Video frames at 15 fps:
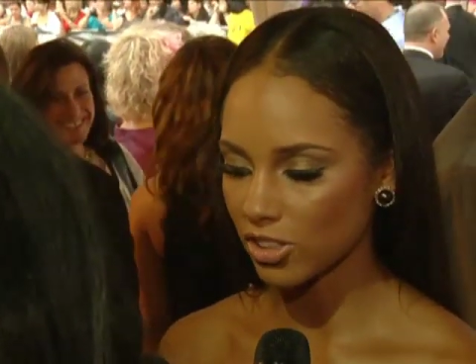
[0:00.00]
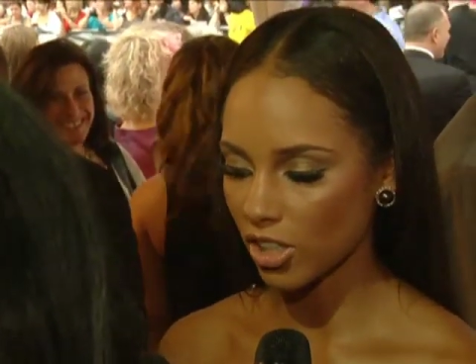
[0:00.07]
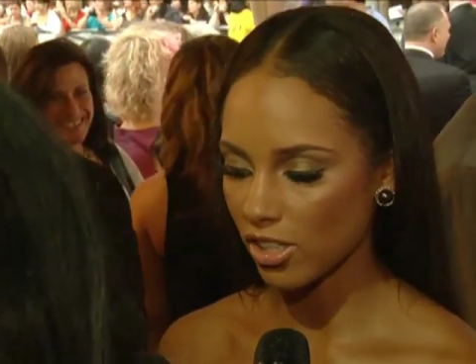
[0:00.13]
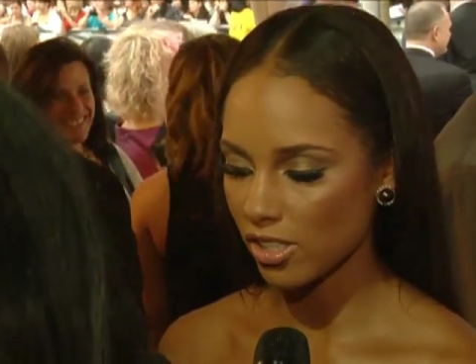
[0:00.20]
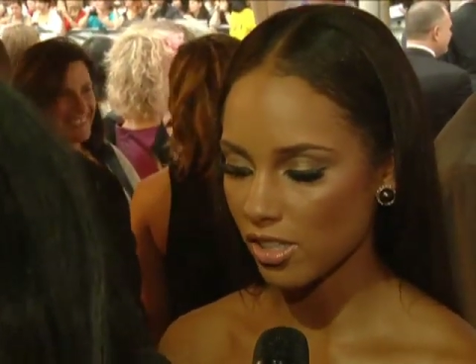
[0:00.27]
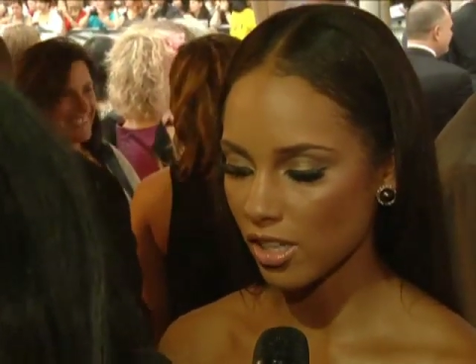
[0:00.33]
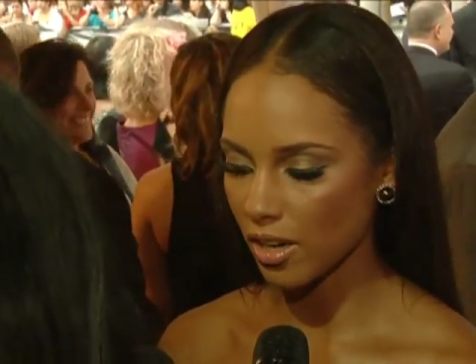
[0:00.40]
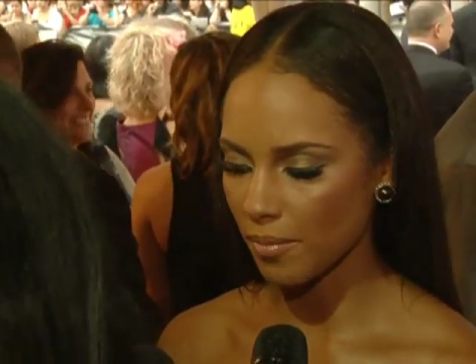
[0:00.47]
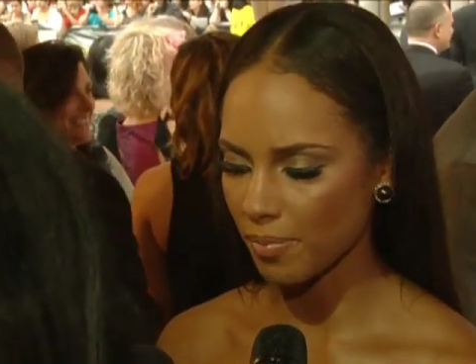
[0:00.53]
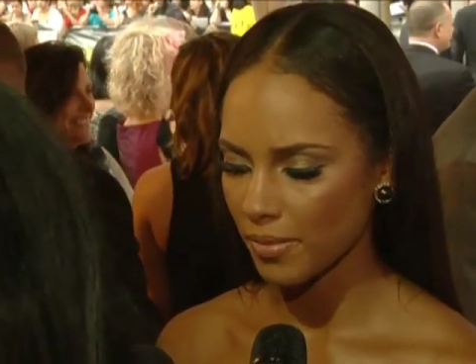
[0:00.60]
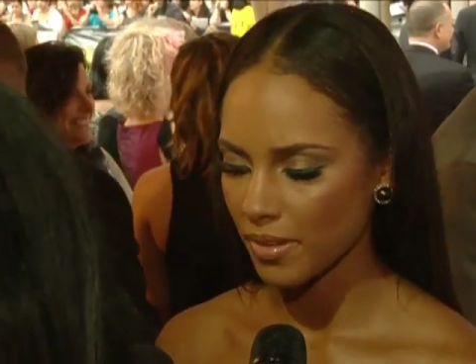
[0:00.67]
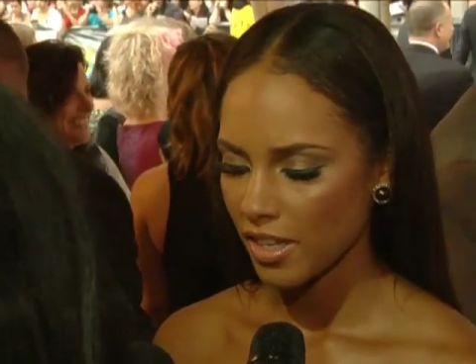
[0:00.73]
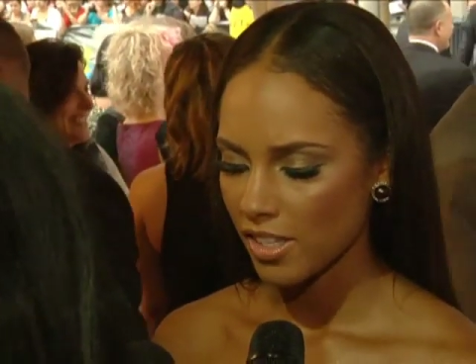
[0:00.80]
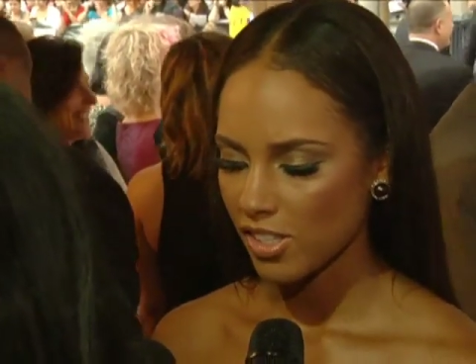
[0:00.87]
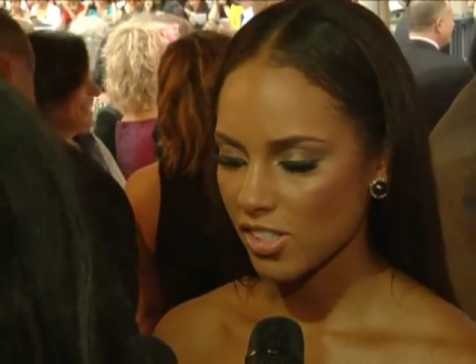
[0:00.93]
just um,
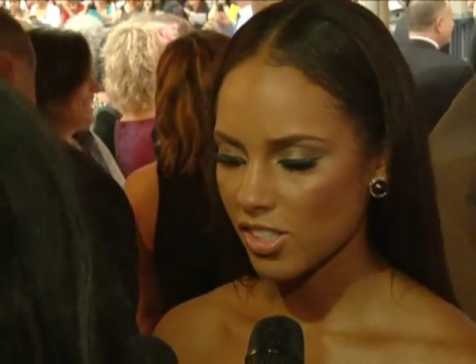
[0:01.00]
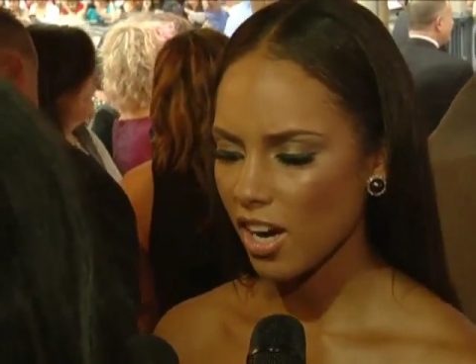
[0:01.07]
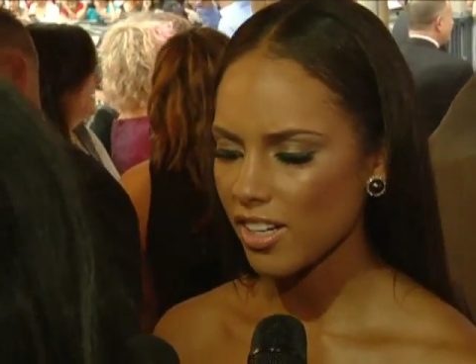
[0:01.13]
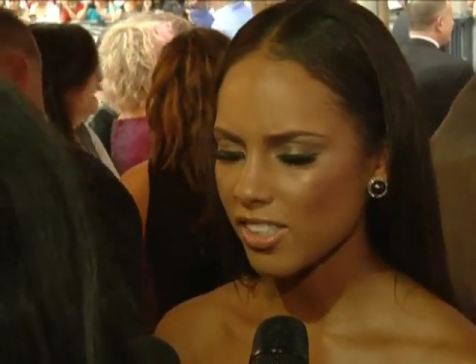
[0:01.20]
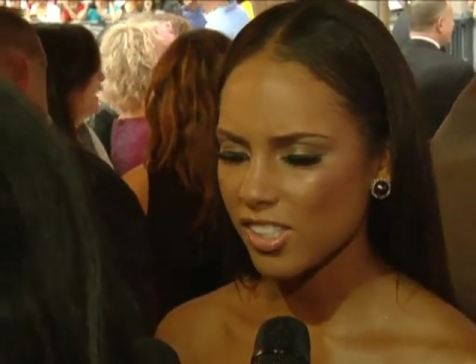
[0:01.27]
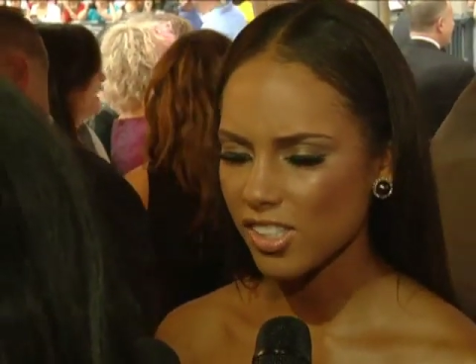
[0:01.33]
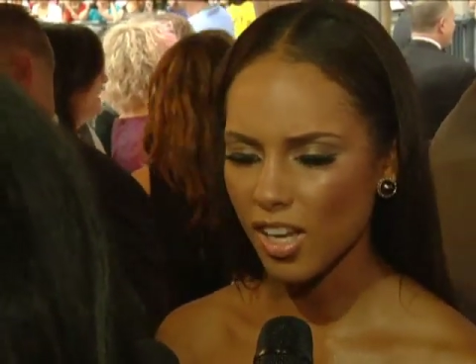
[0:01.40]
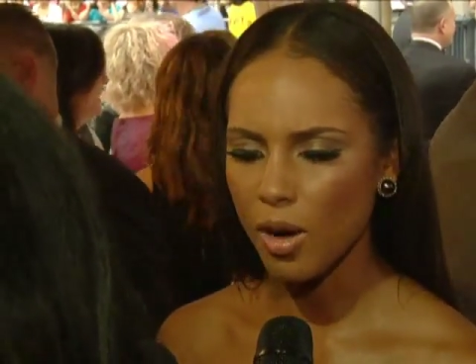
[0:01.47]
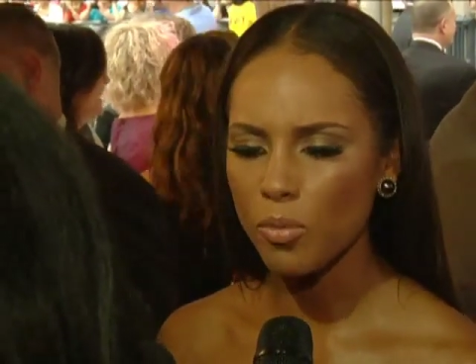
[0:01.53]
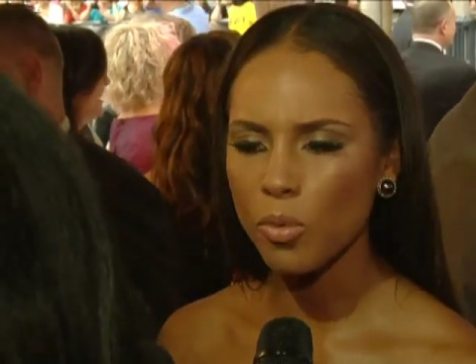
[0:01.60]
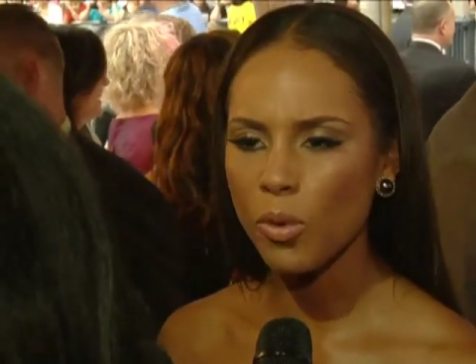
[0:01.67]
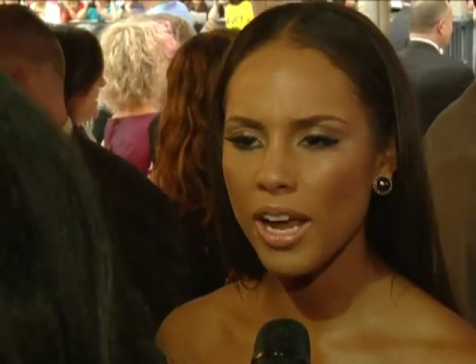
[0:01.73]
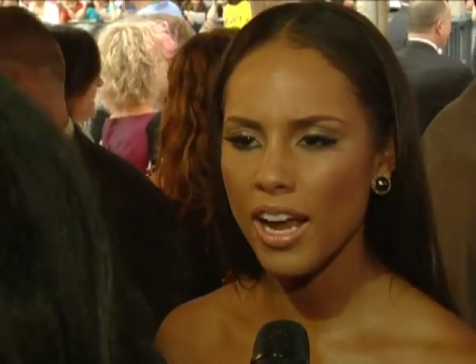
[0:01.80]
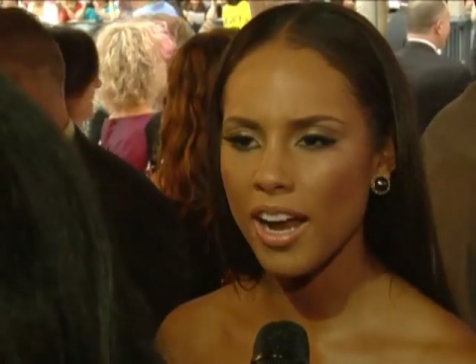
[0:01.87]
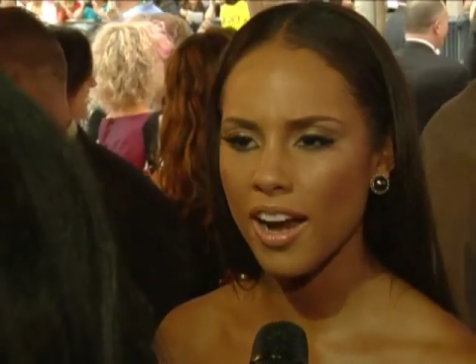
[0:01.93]
starts
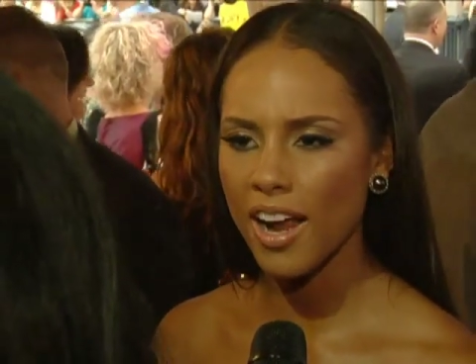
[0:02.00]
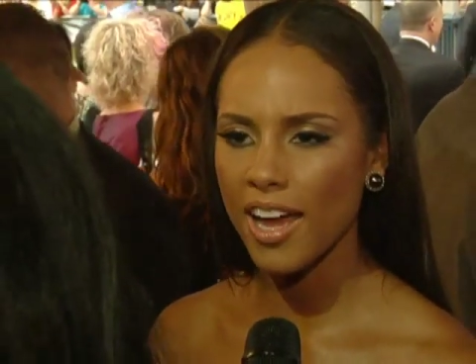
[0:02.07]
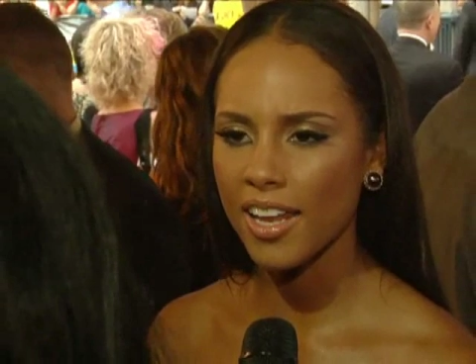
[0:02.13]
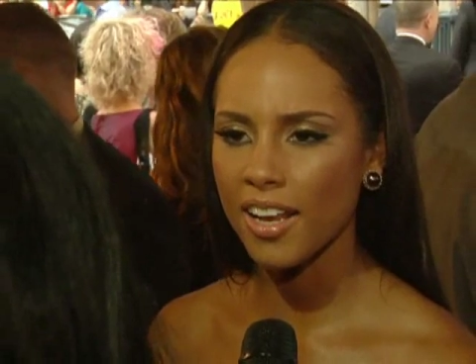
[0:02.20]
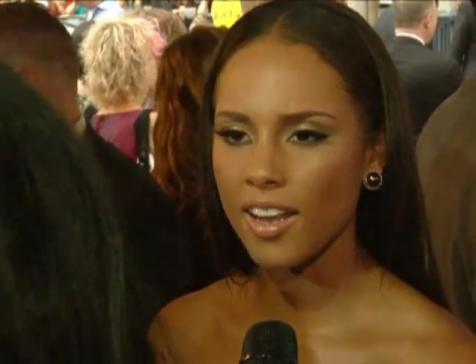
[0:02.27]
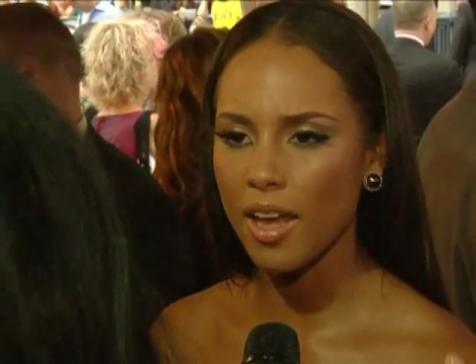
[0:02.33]
somewhere and,